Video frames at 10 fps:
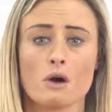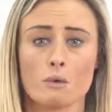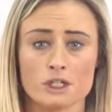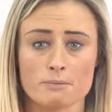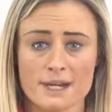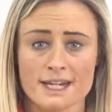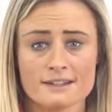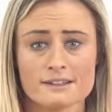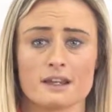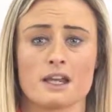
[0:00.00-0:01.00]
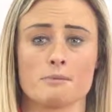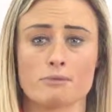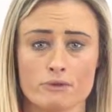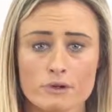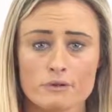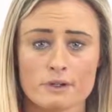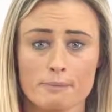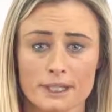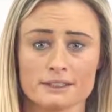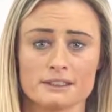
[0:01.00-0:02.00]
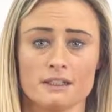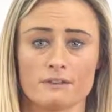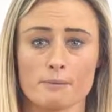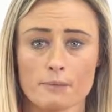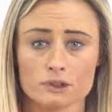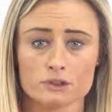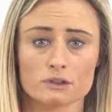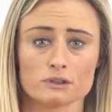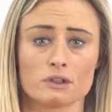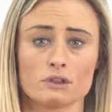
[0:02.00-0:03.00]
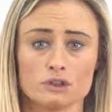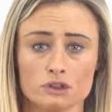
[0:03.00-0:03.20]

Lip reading: which means an improved ability of the muscles,